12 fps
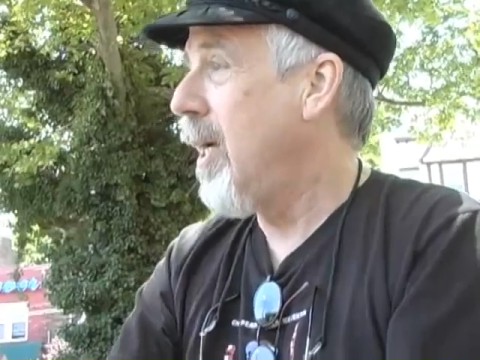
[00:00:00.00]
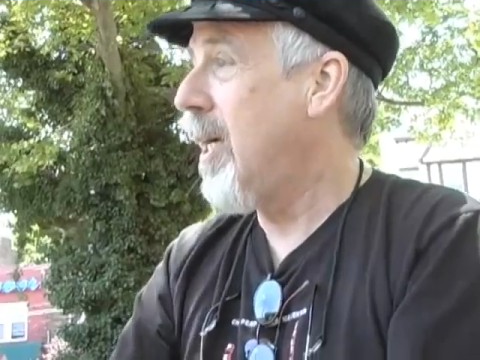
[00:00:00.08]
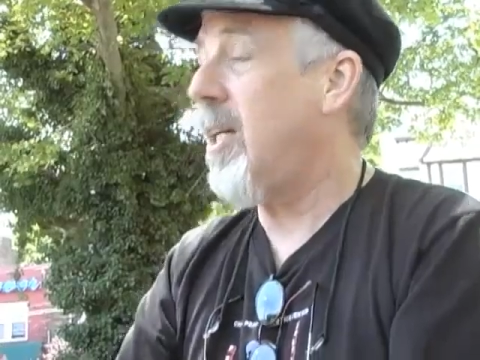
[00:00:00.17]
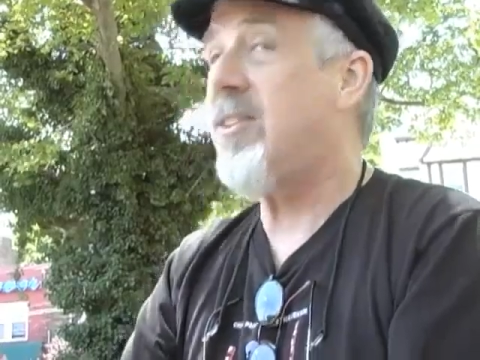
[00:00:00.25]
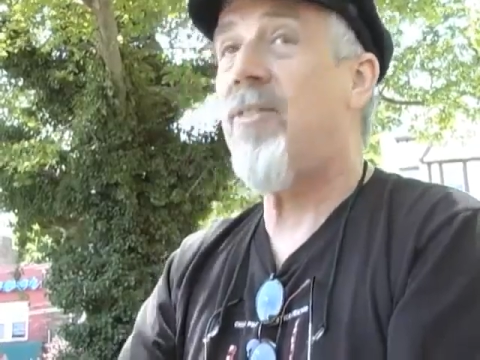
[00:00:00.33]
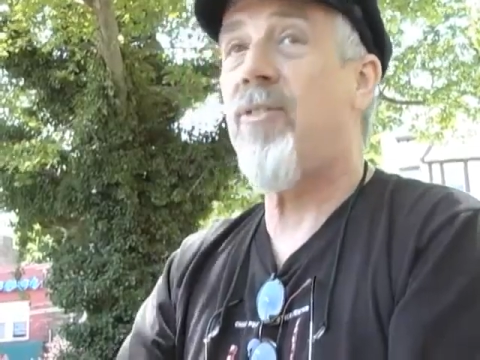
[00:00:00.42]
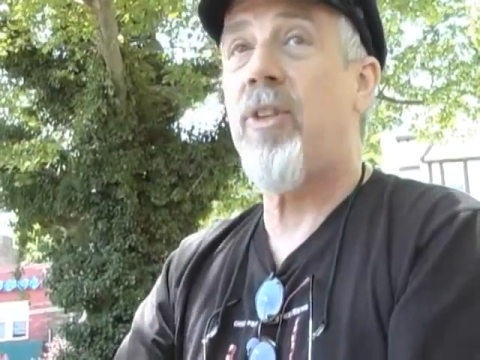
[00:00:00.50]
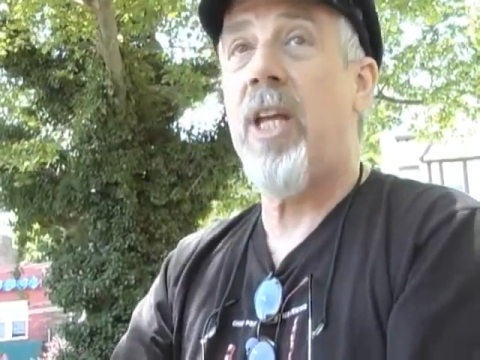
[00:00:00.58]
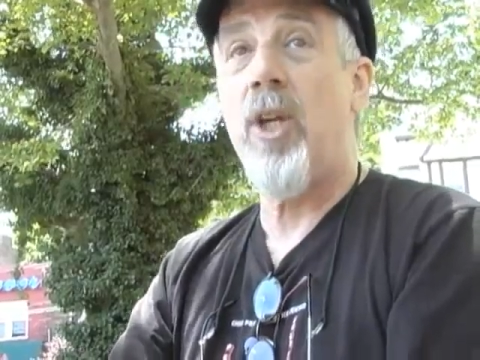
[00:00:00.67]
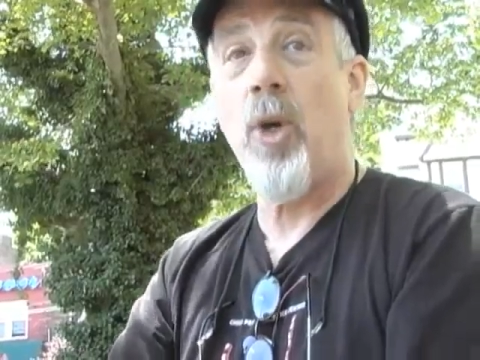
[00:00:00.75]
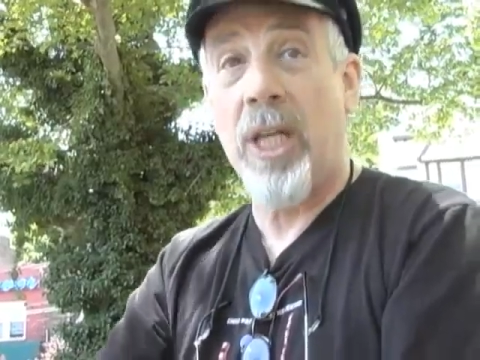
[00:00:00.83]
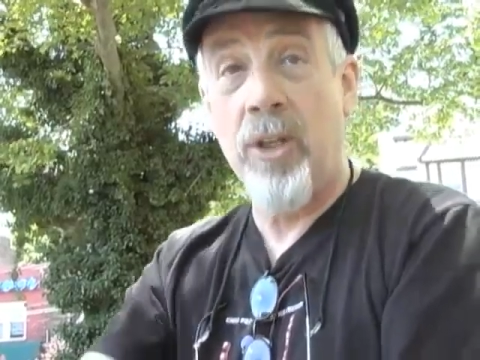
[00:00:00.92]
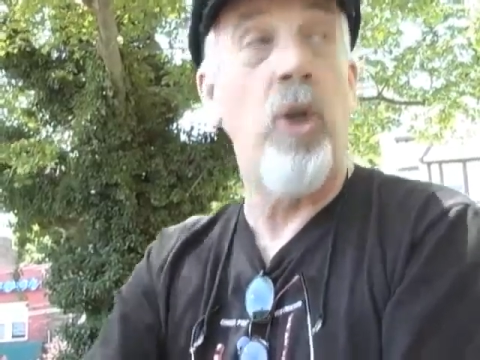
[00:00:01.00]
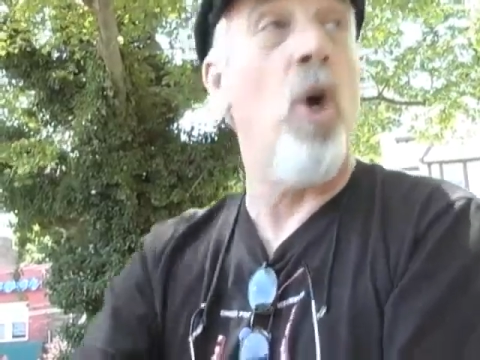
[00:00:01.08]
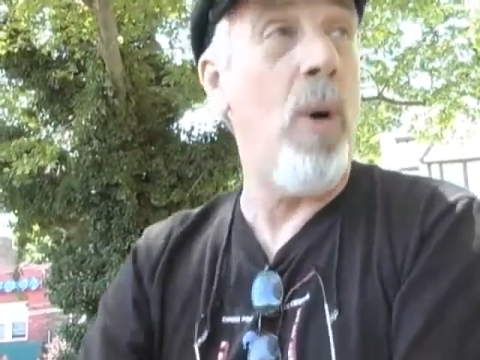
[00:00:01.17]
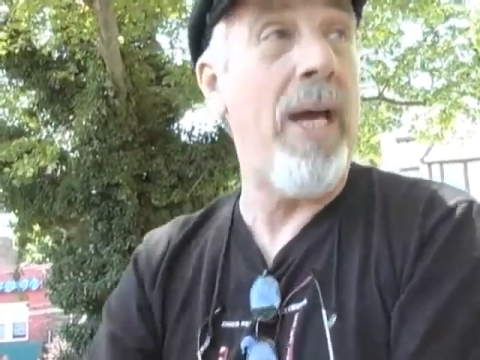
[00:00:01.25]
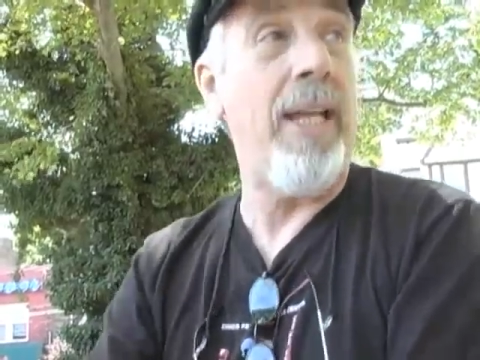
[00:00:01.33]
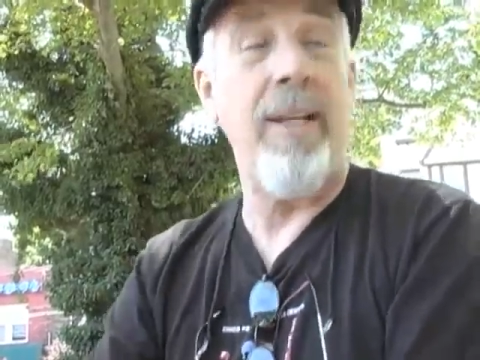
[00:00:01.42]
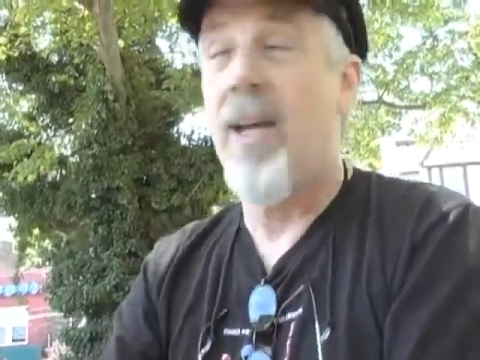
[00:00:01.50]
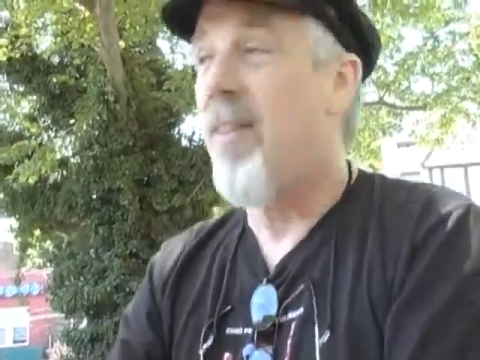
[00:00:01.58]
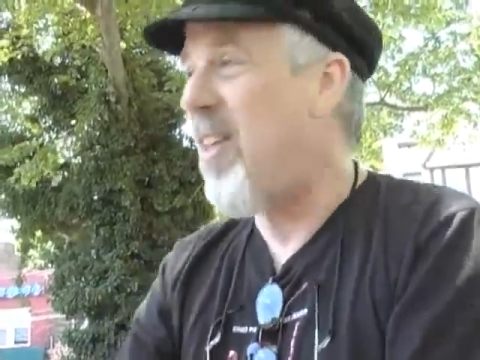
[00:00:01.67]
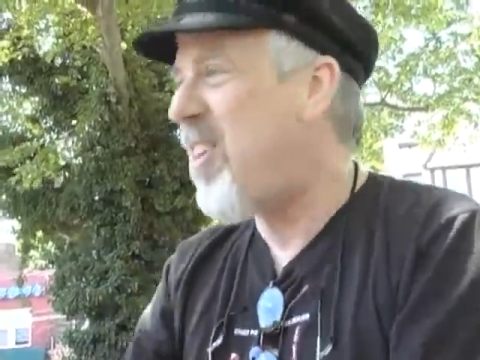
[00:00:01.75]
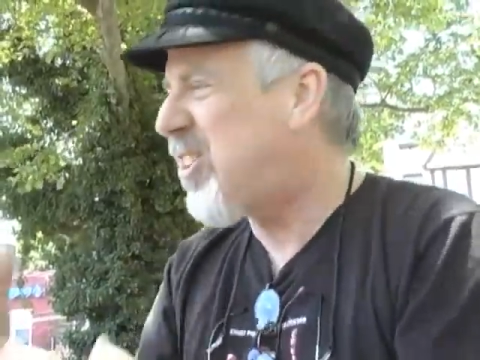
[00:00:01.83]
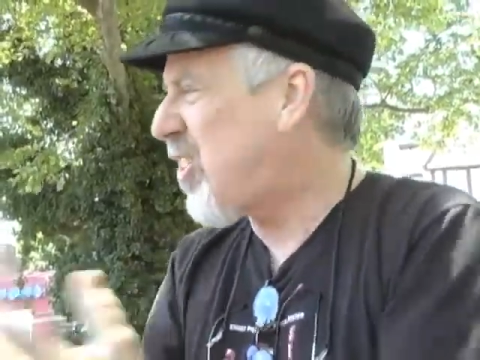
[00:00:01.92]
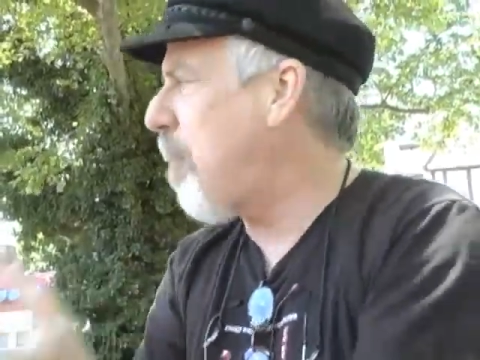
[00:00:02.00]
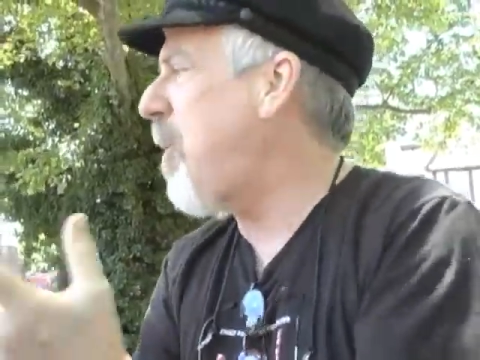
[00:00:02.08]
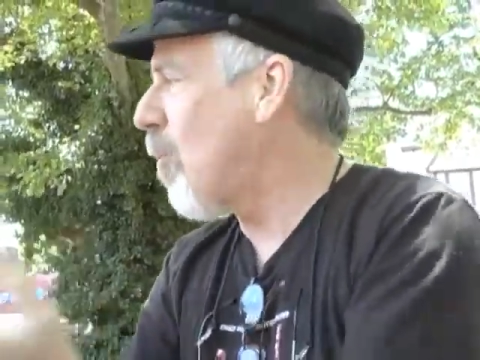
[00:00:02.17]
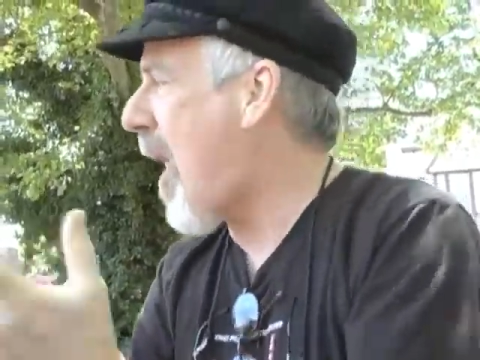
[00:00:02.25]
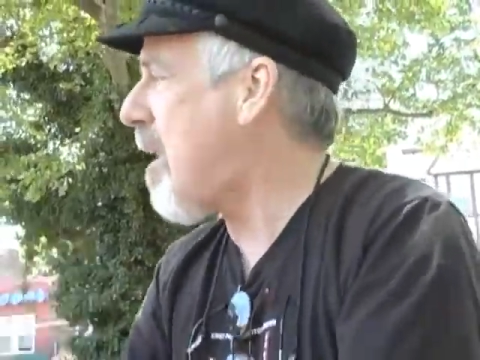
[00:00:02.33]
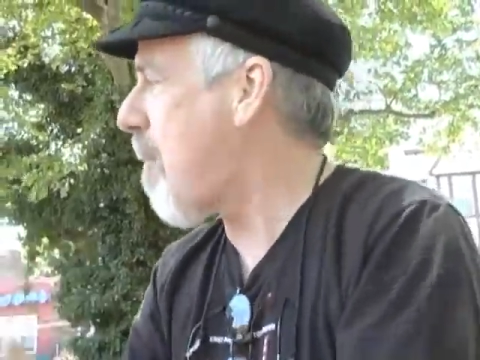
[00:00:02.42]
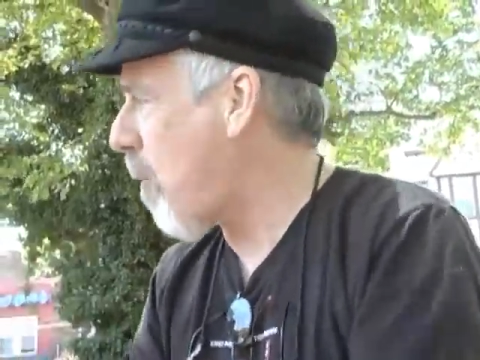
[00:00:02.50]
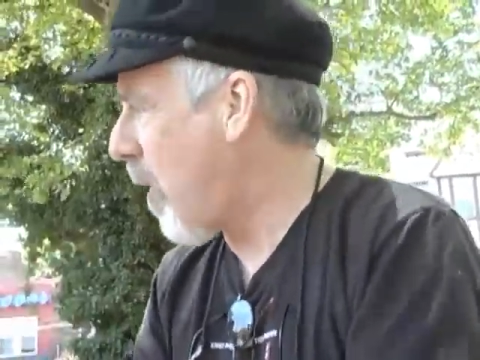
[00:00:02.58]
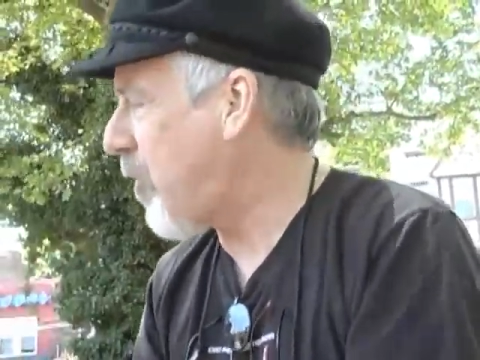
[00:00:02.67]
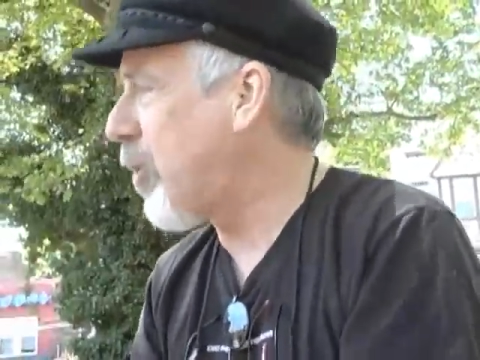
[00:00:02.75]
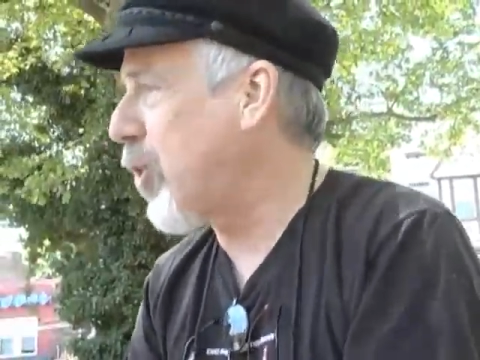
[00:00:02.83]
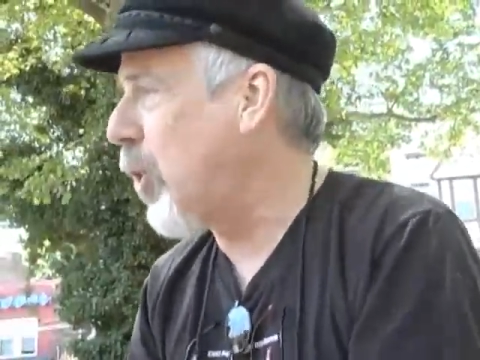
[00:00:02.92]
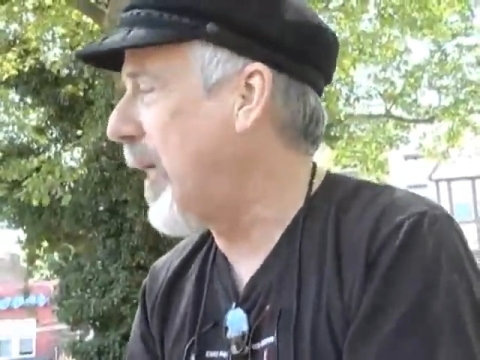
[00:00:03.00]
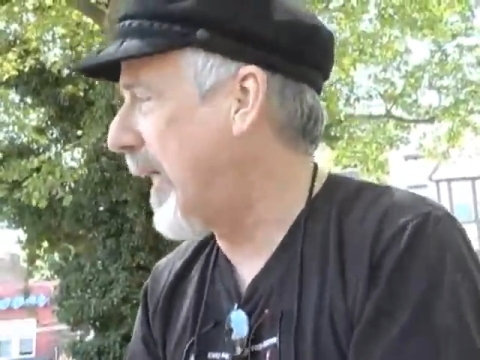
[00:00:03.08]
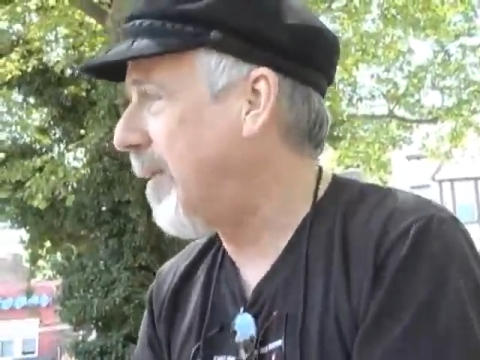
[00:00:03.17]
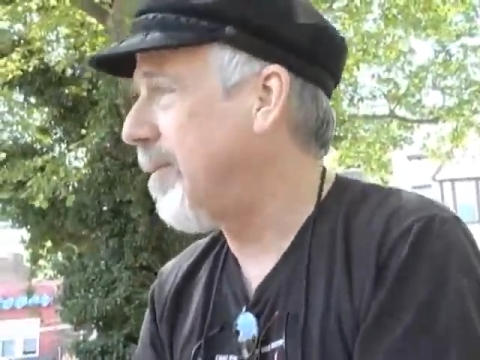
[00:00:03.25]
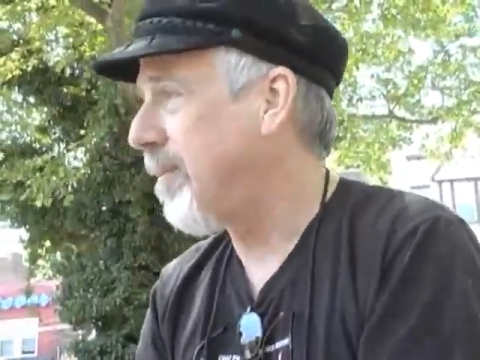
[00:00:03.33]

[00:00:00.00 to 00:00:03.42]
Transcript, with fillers: because if you can do it, then there's something right about what they're doing.